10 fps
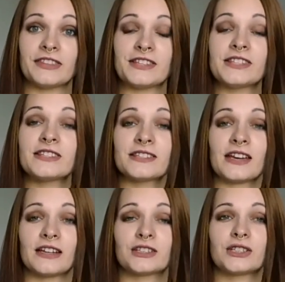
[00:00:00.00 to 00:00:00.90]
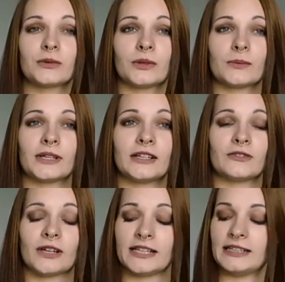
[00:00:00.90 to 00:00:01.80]
This is actually what I'm wearing
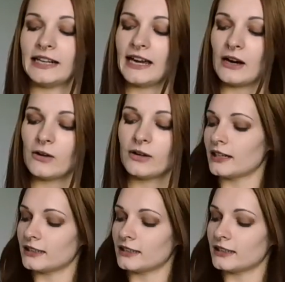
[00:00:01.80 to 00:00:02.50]
right now.